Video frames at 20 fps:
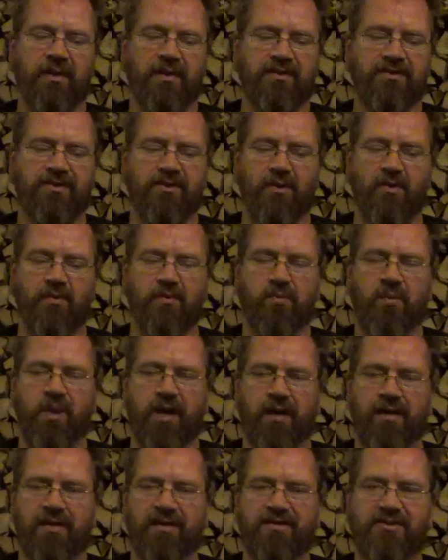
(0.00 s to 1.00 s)
So
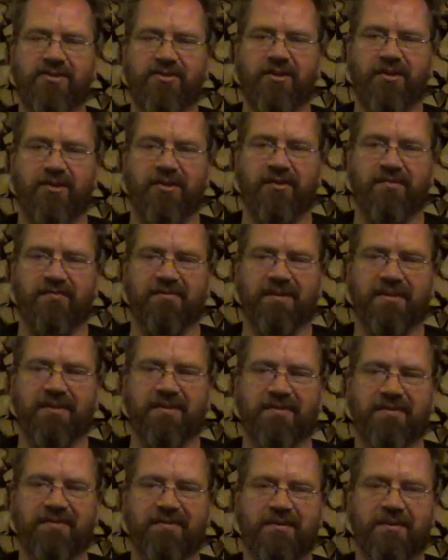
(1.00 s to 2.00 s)
well deserved.
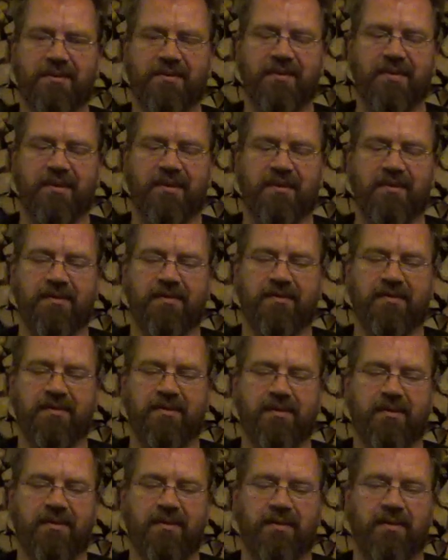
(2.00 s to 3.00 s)
And
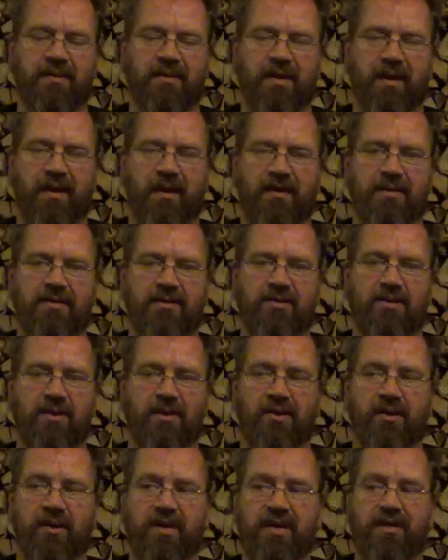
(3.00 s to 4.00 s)
it's
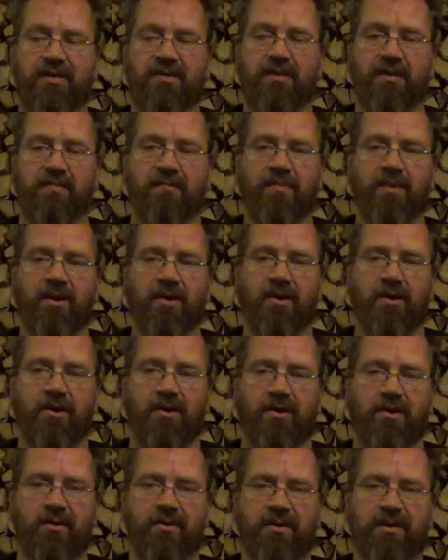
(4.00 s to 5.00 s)
gonna hit them
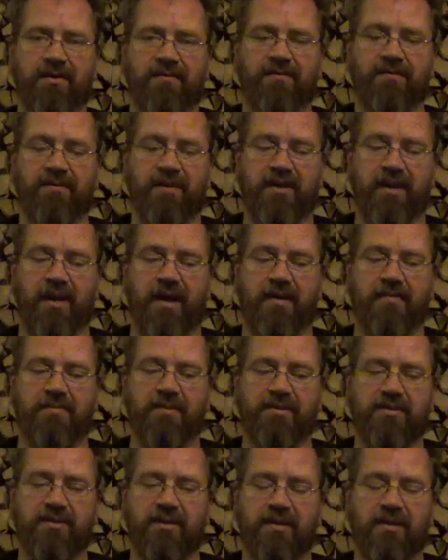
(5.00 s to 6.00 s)
hard if it
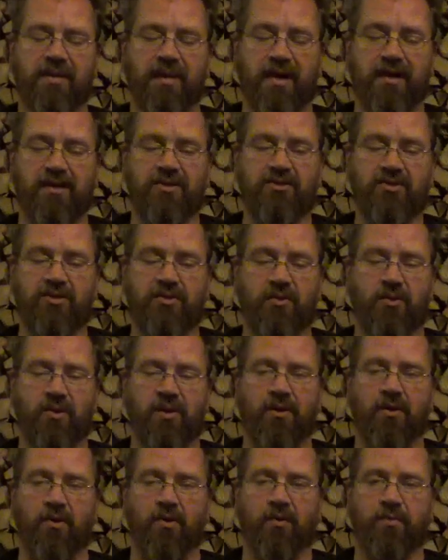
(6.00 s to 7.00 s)
happens. I
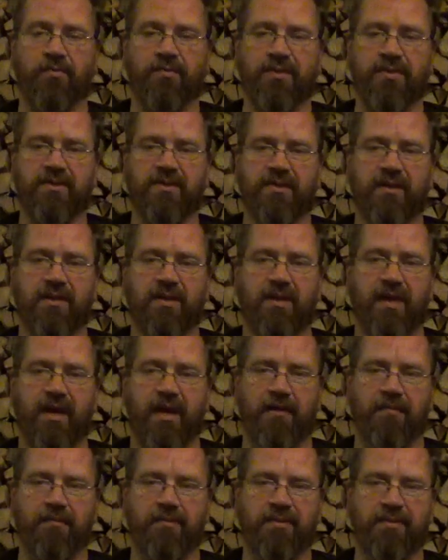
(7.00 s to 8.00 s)
surely hope this
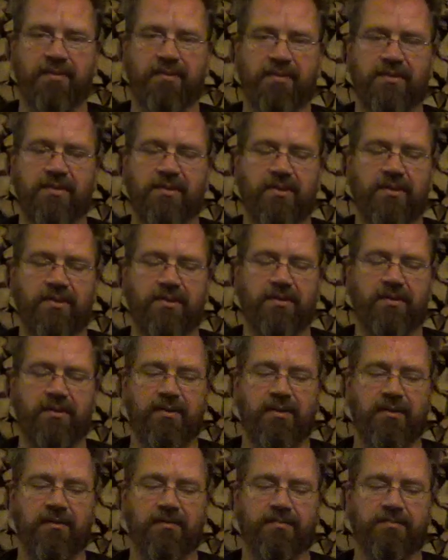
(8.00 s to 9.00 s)
happens.
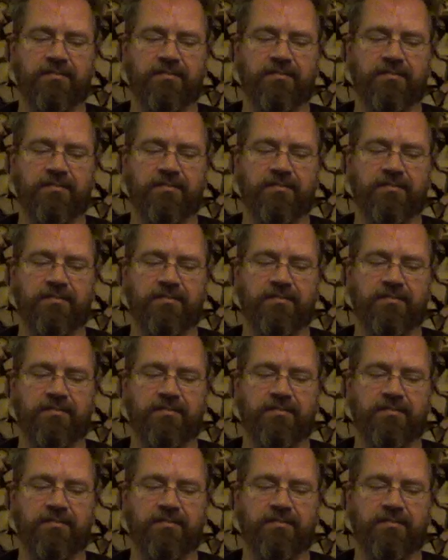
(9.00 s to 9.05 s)
Yeah.